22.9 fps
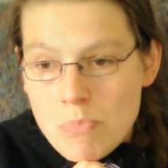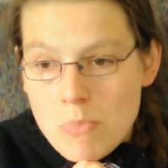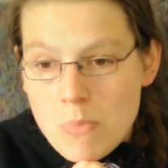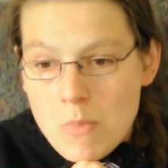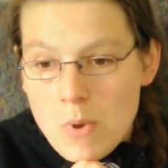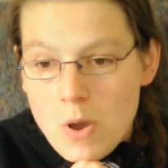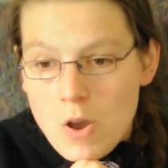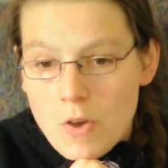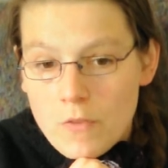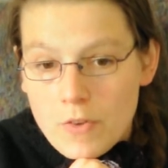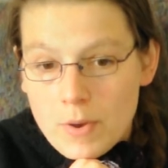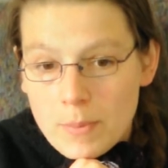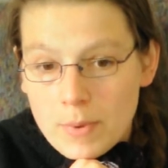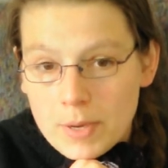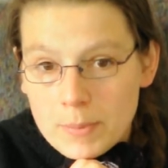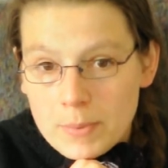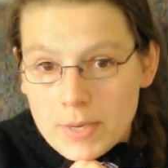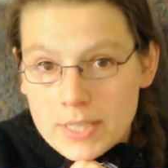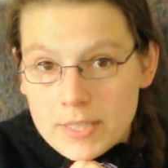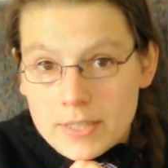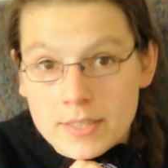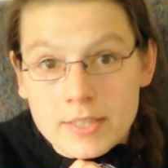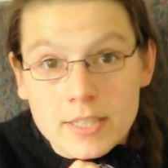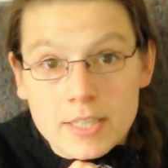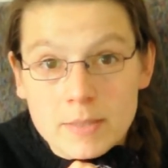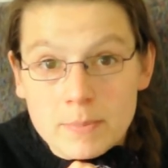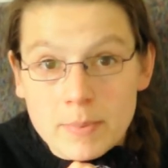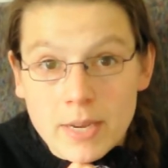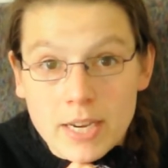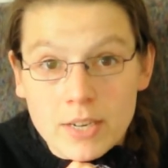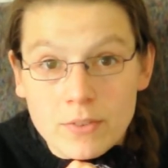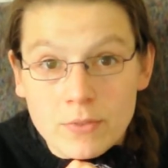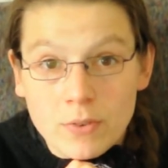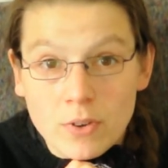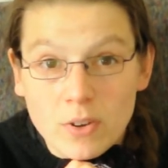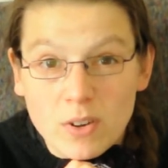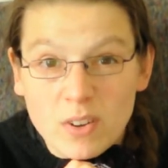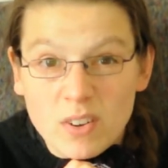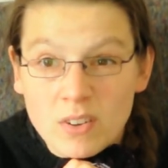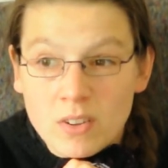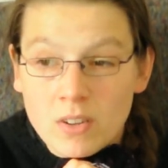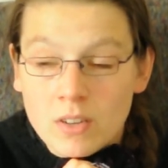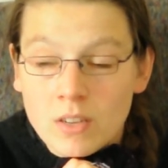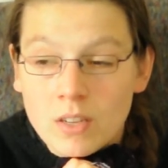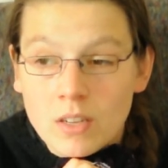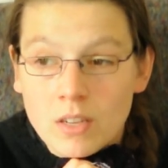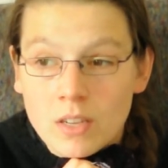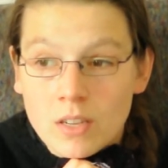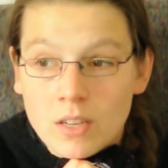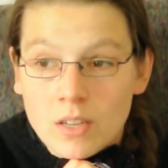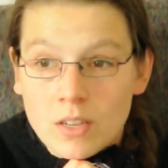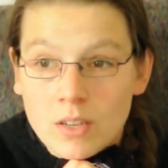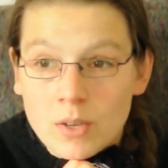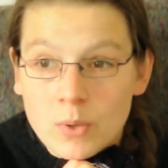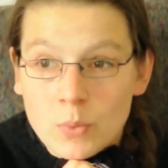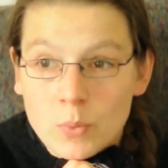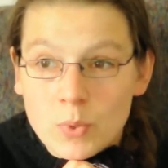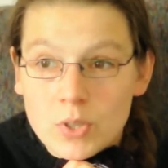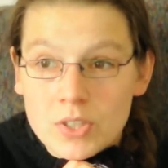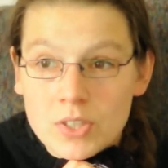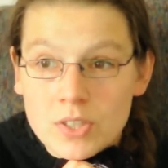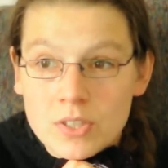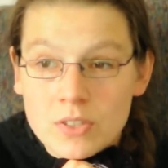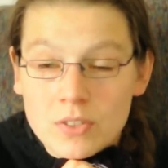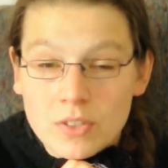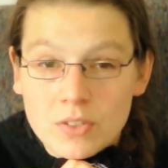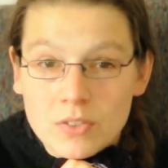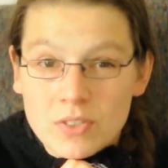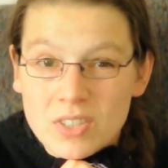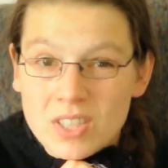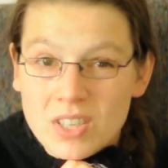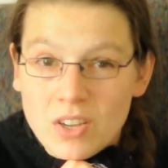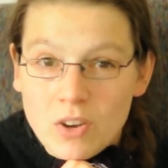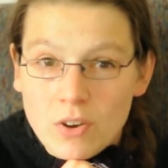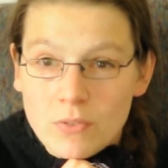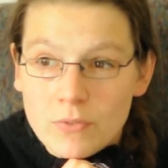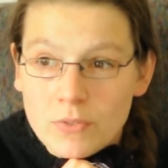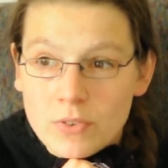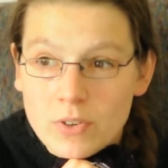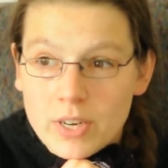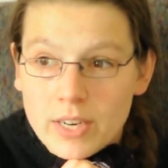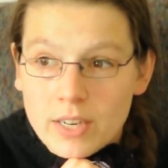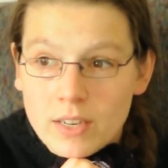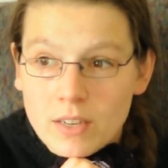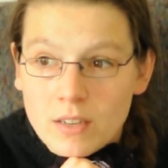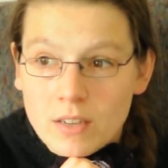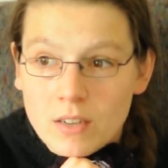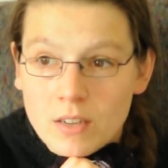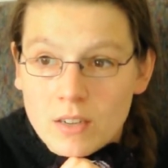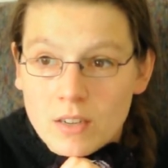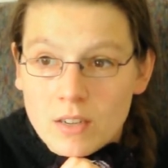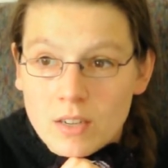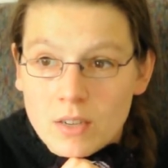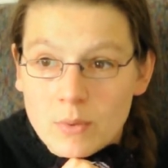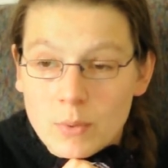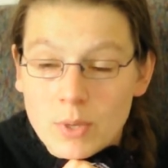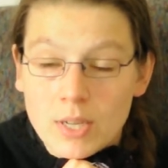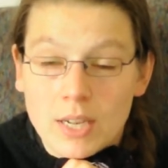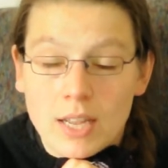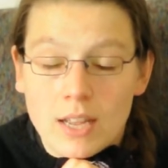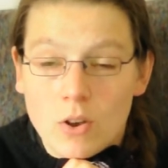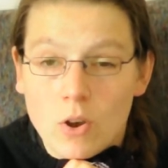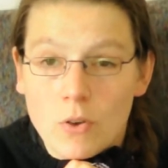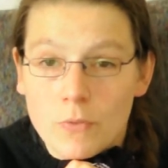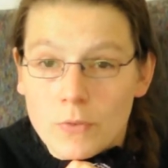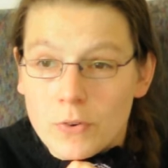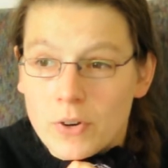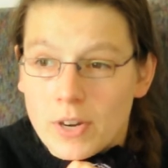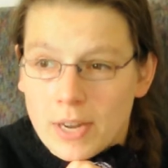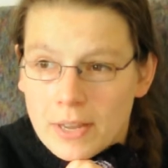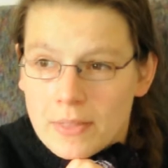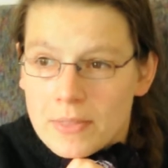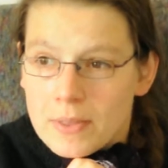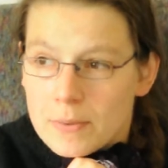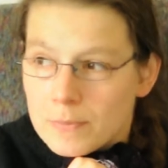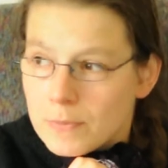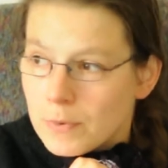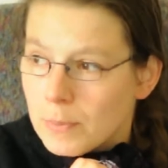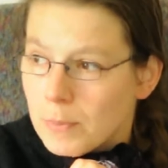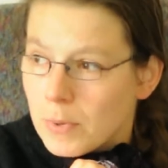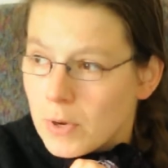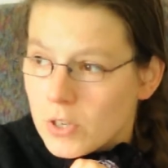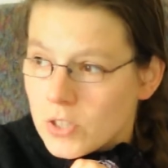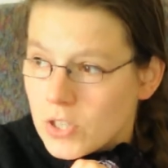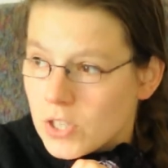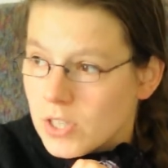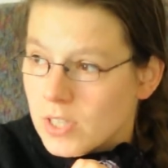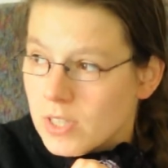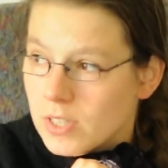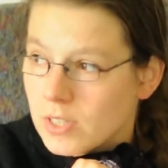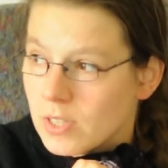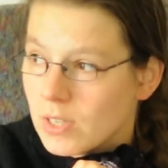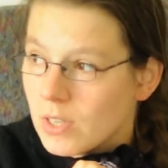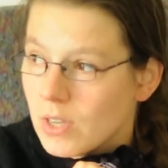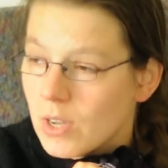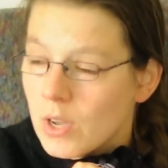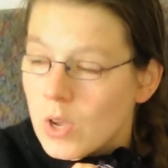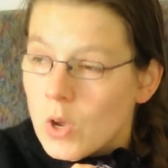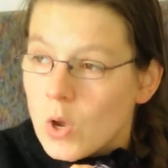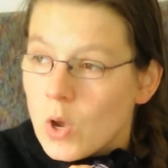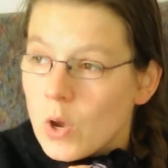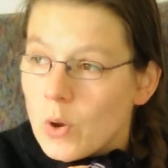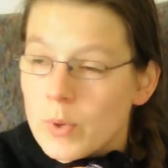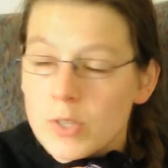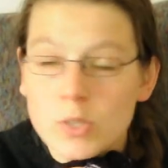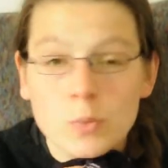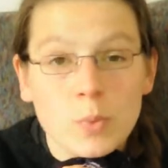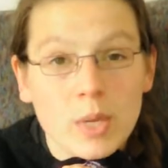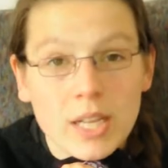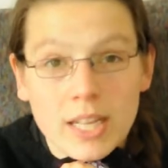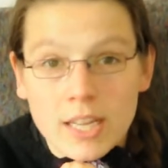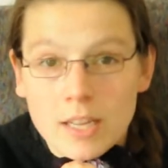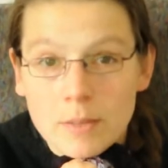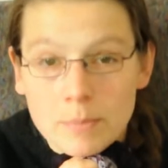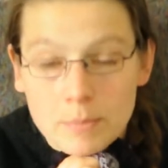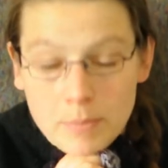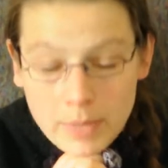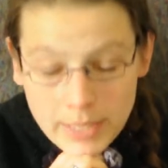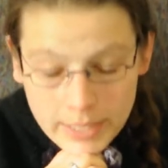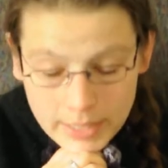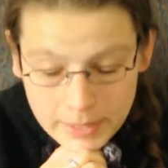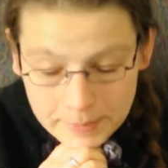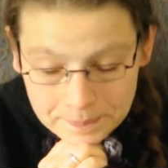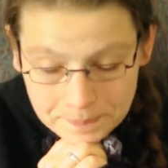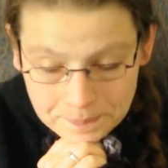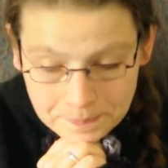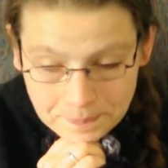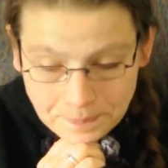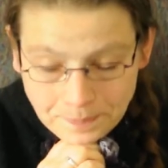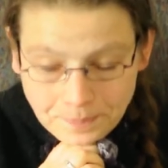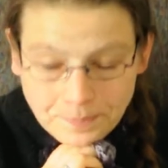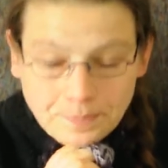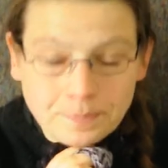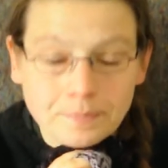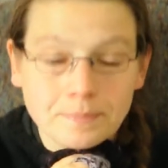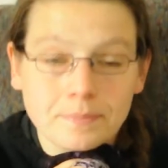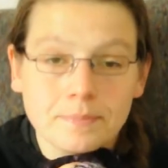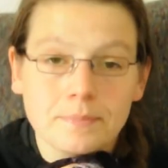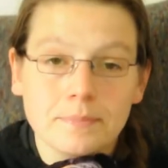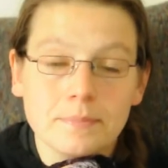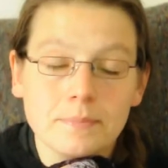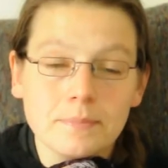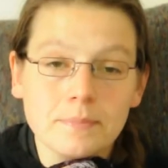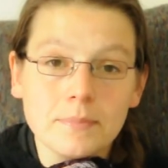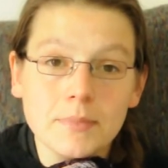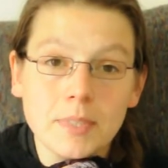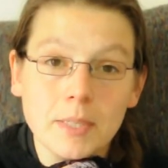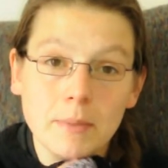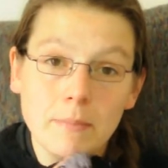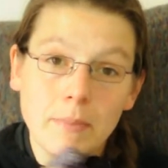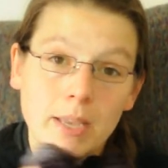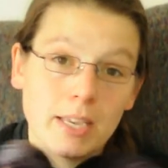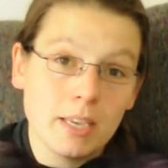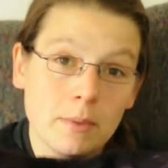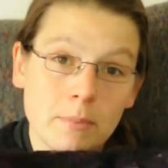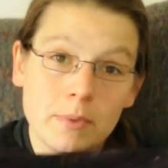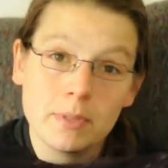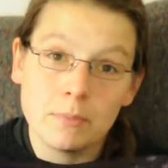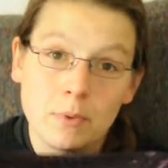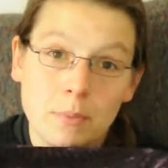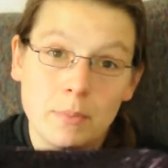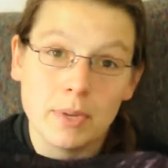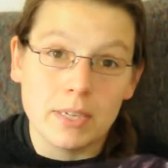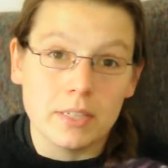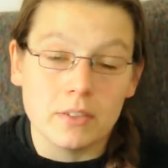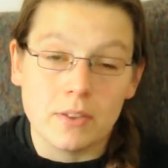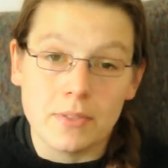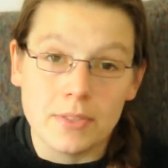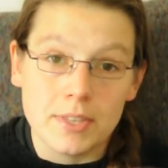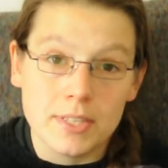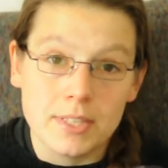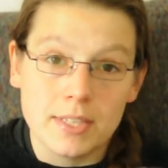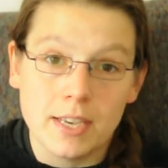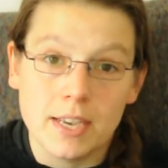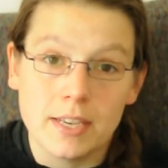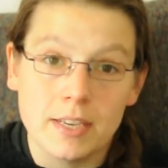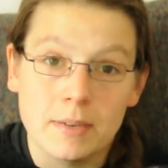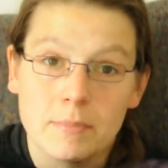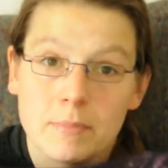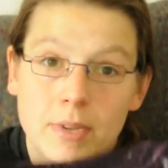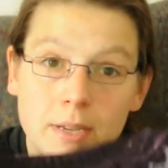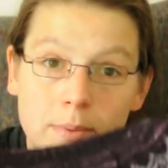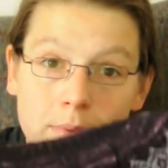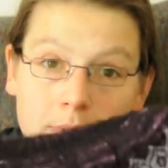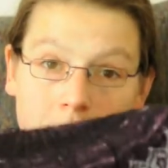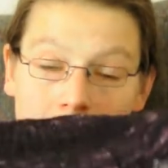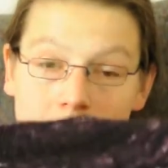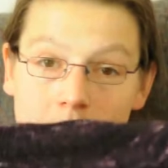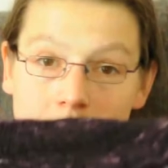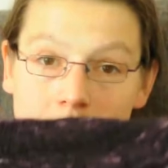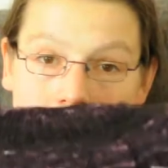offer my patterns as paid for, which is not really offering. We're offering them for purchase, which will help me make a bit more money on the side and maybe just